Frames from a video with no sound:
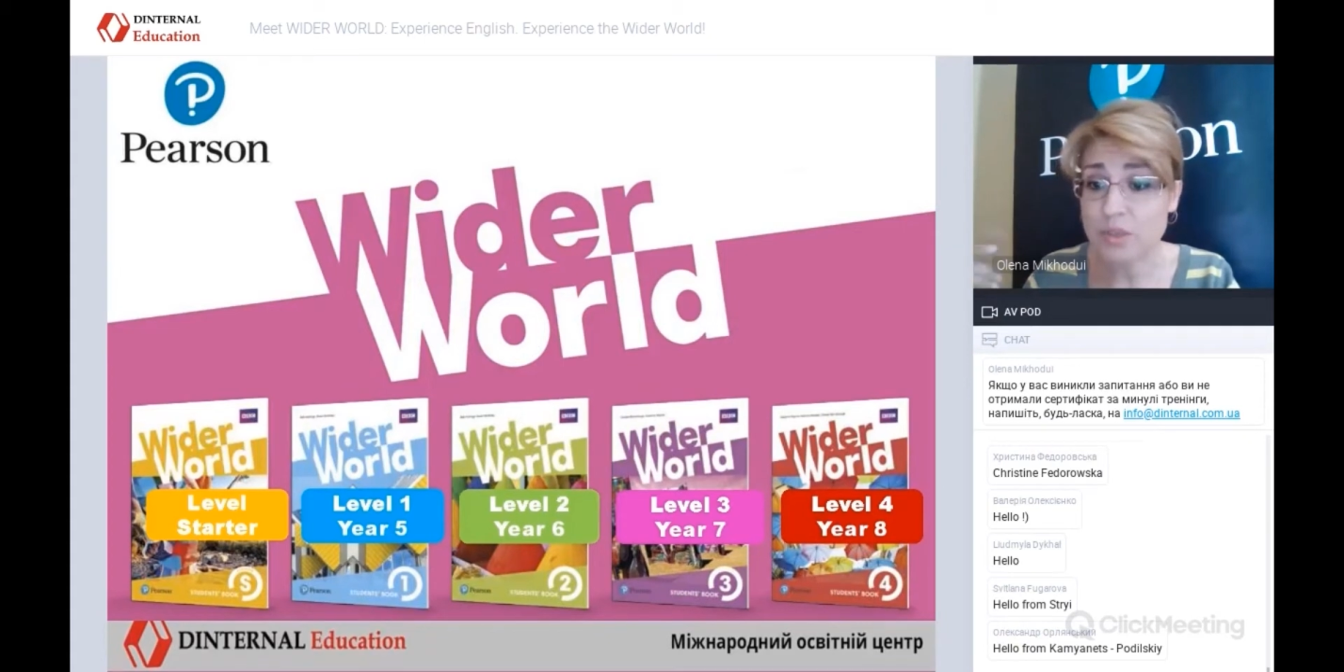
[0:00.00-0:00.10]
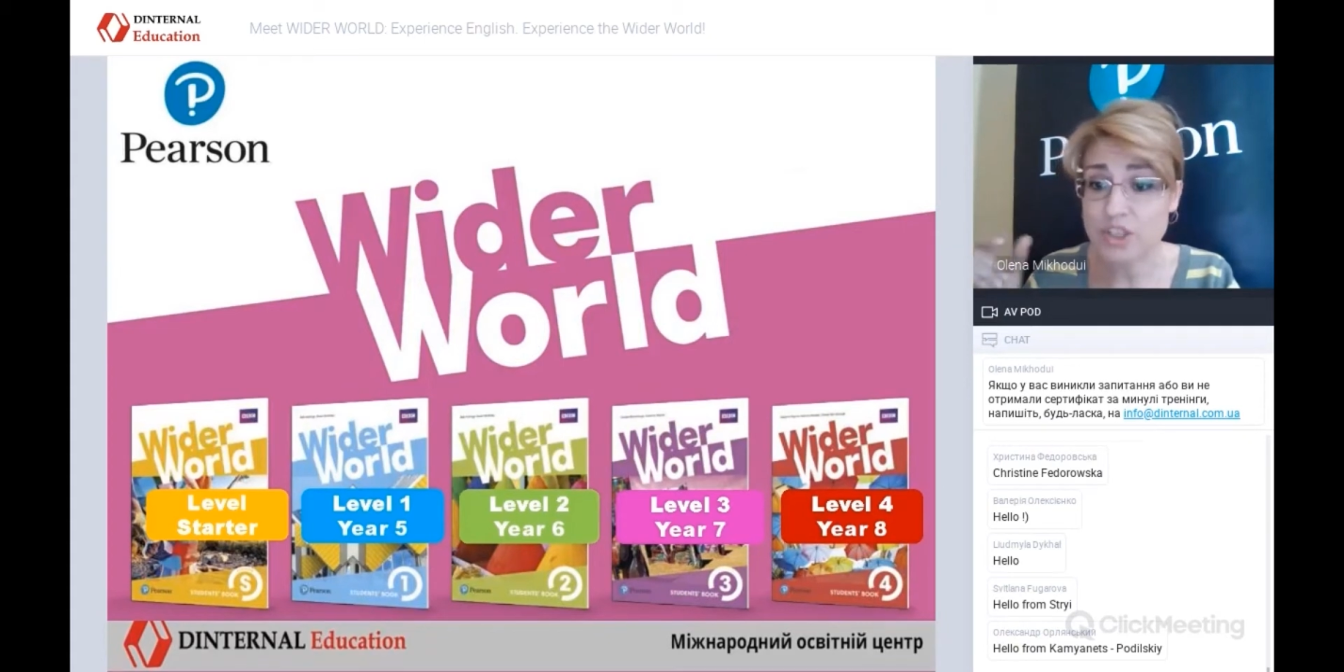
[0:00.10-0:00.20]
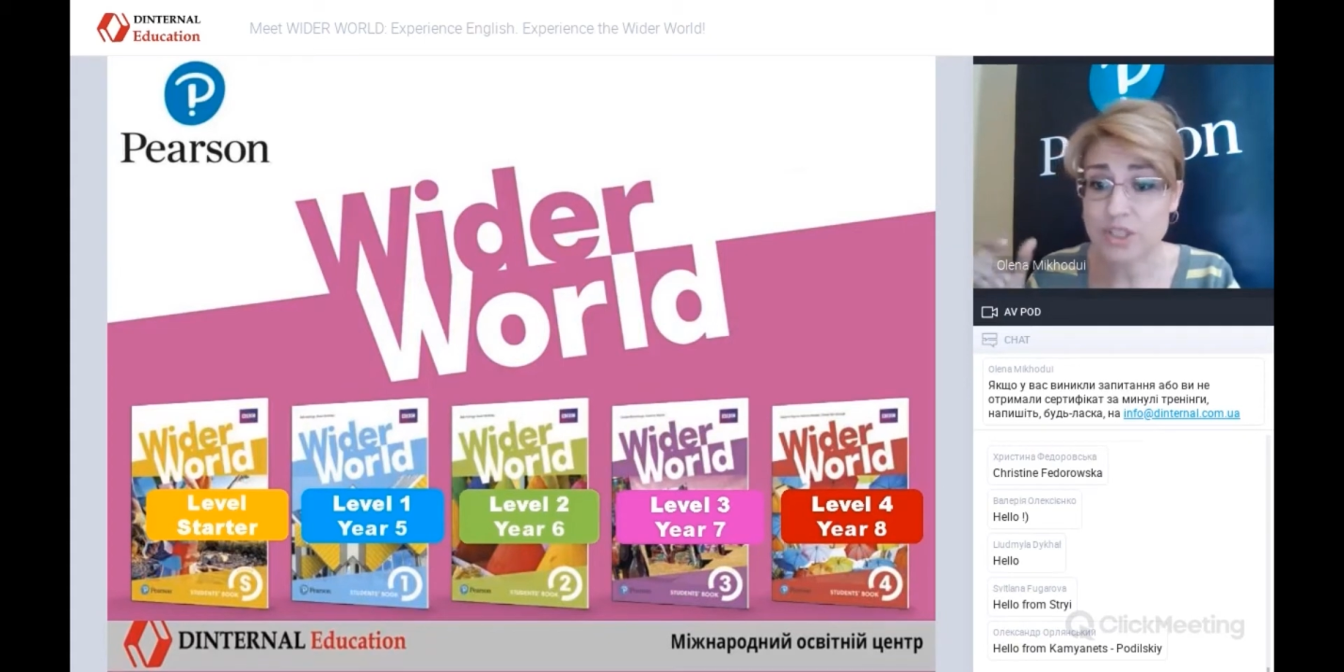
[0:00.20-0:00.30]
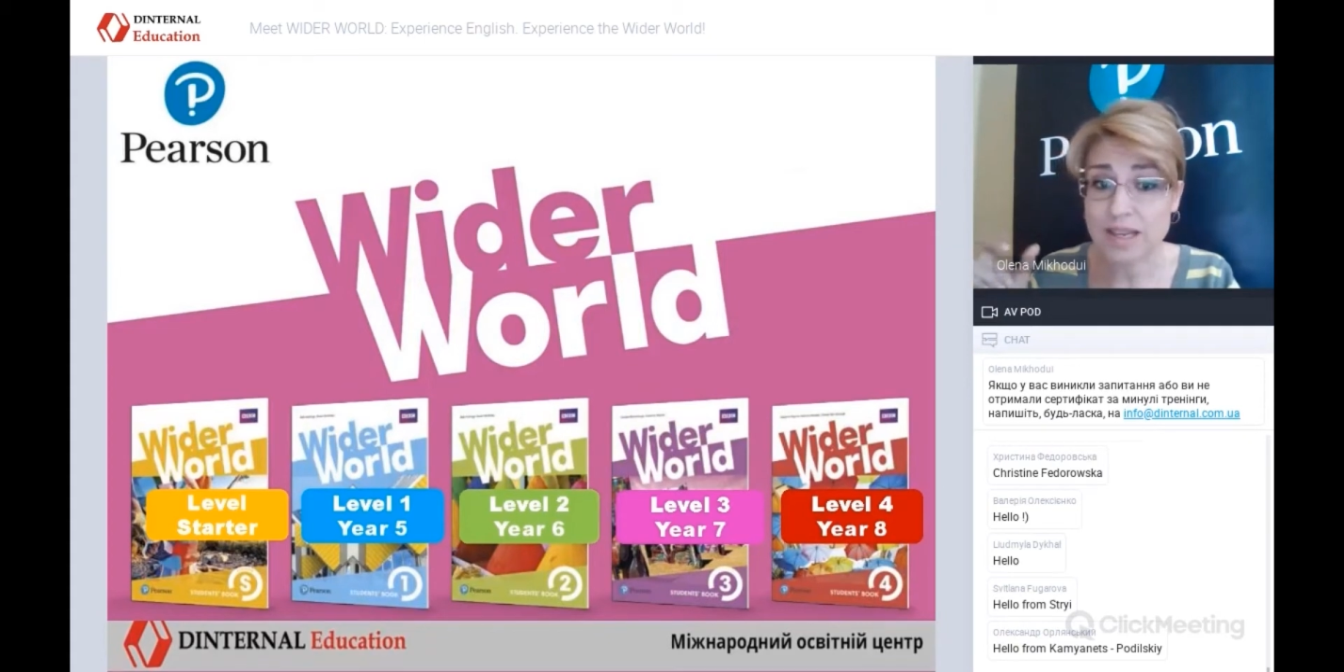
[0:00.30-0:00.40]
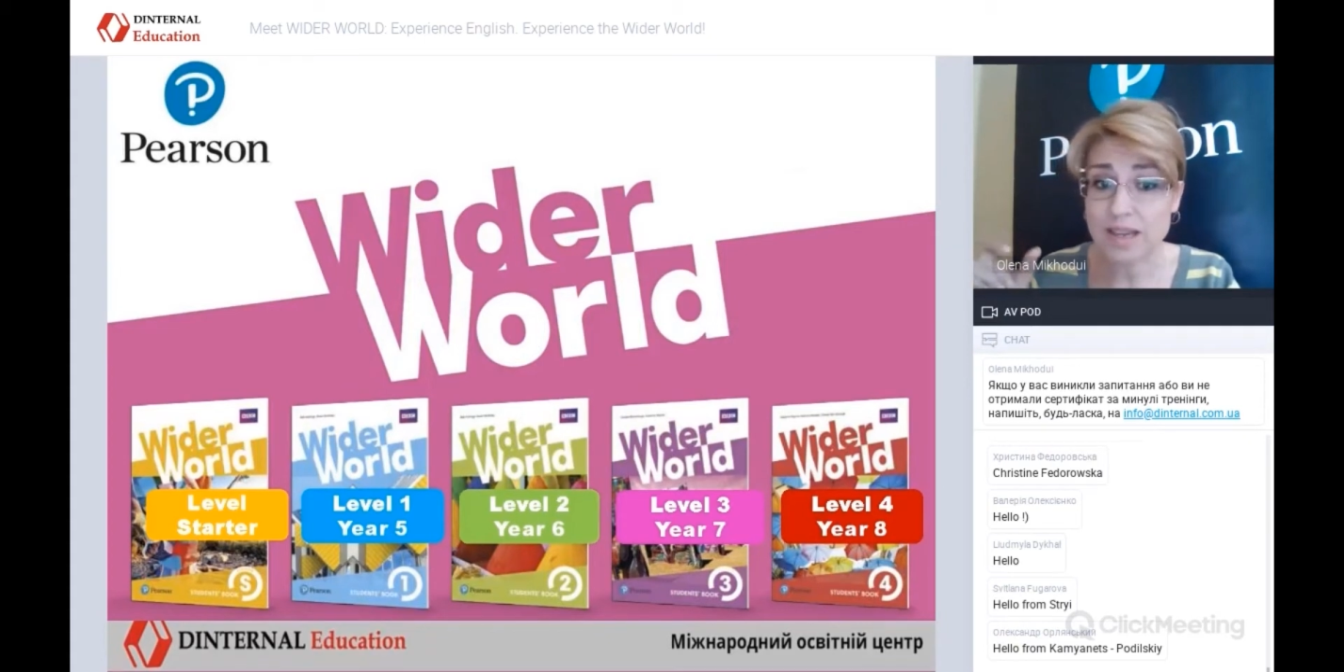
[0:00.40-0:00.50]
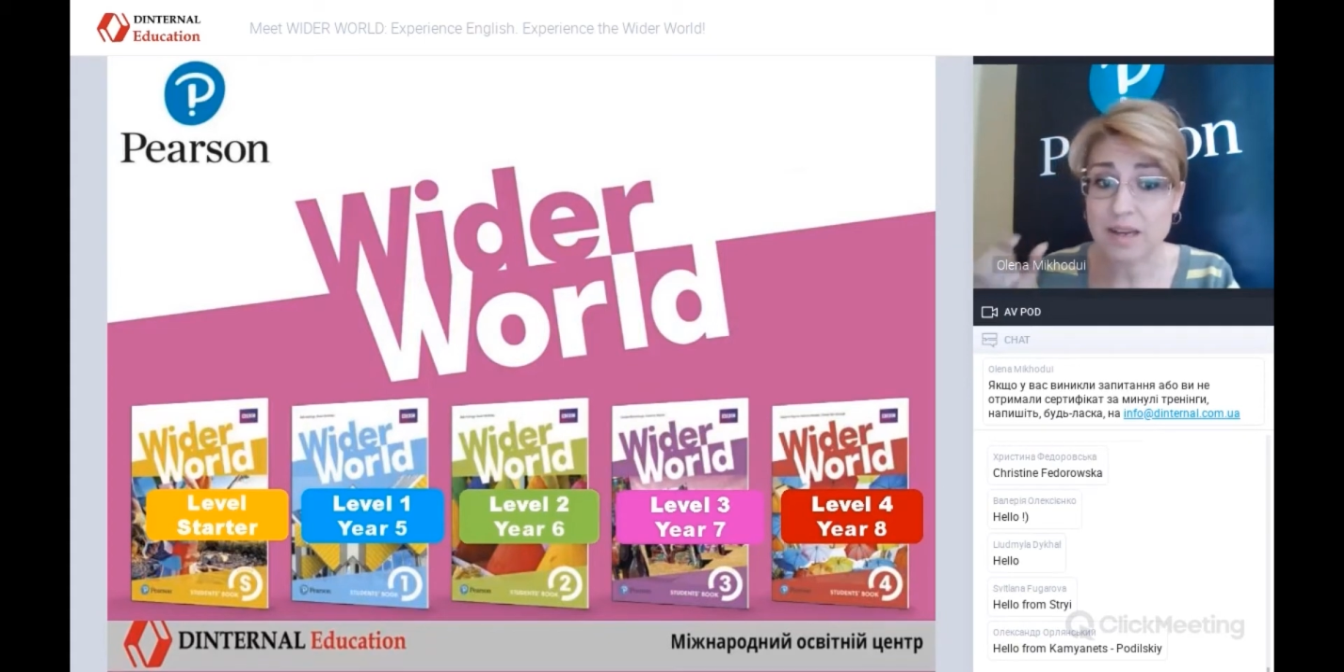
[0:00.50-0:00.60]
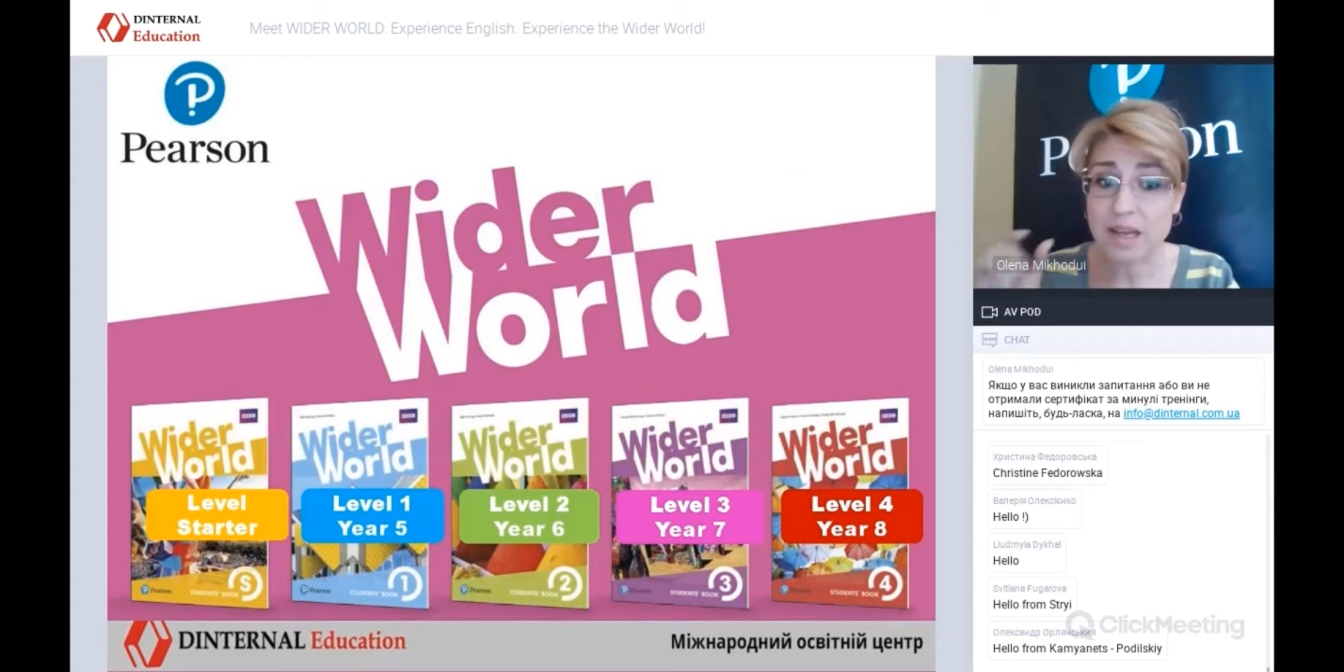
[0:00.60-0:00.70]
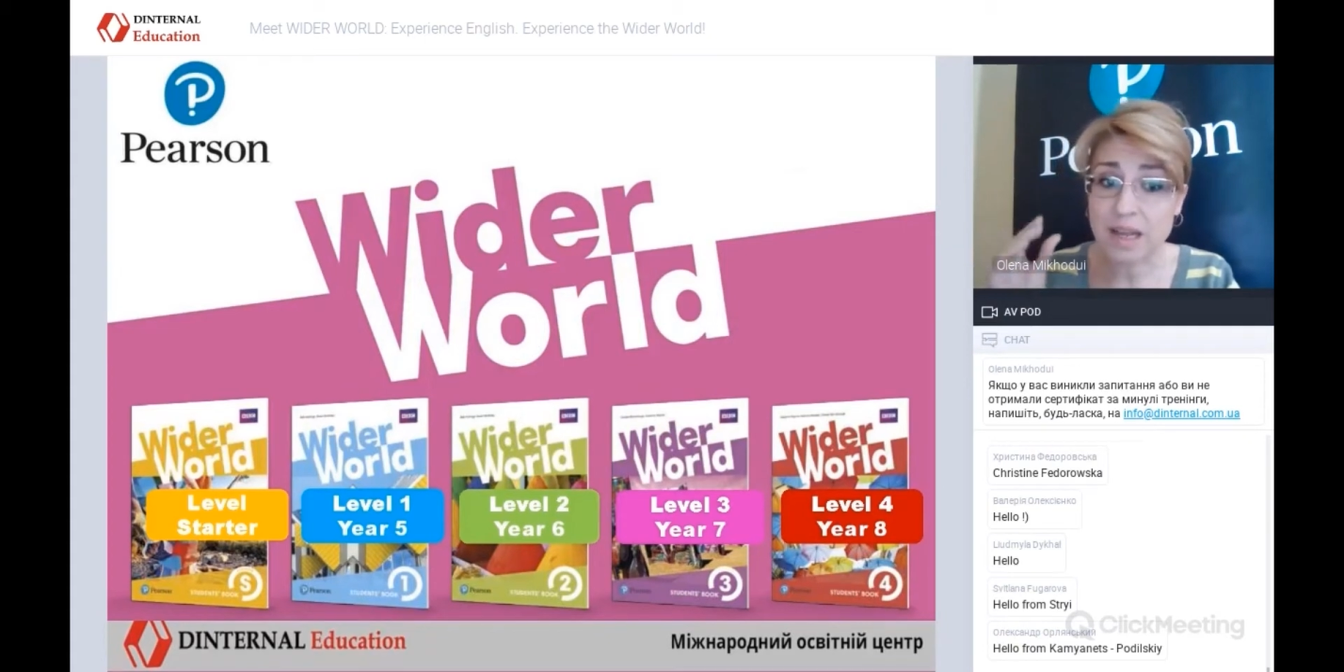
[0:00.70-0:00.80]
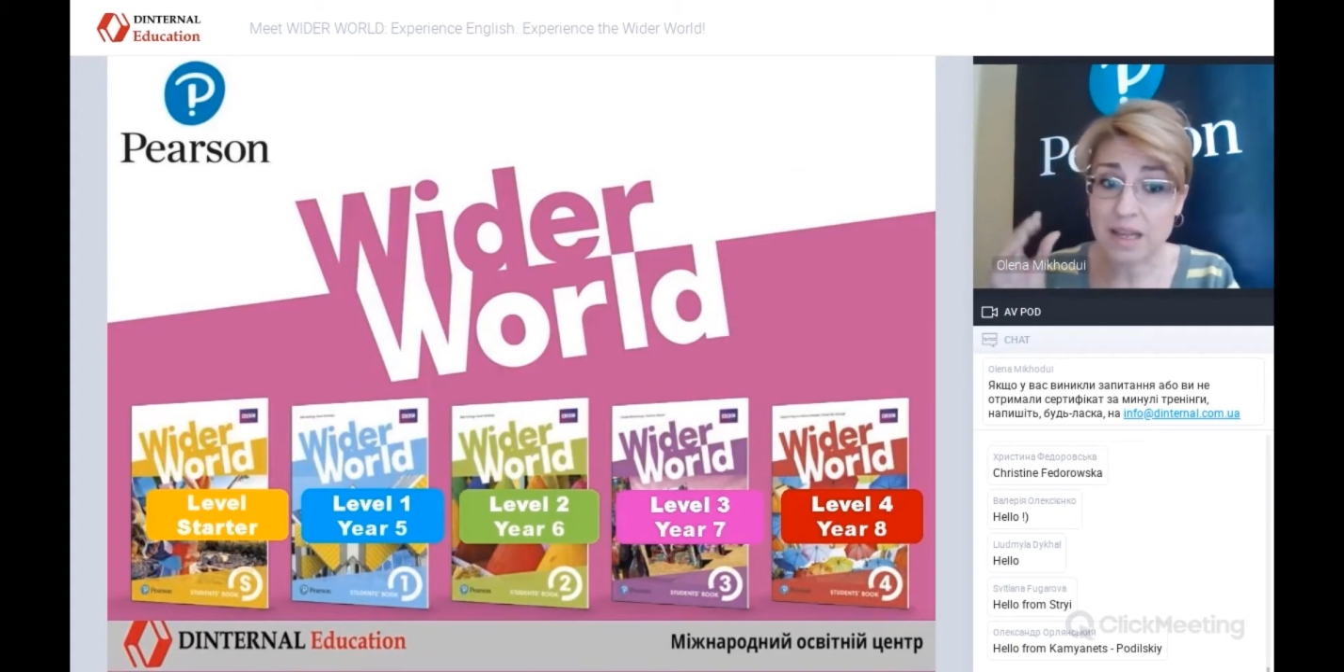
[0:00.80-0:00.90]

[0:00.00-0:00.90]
which take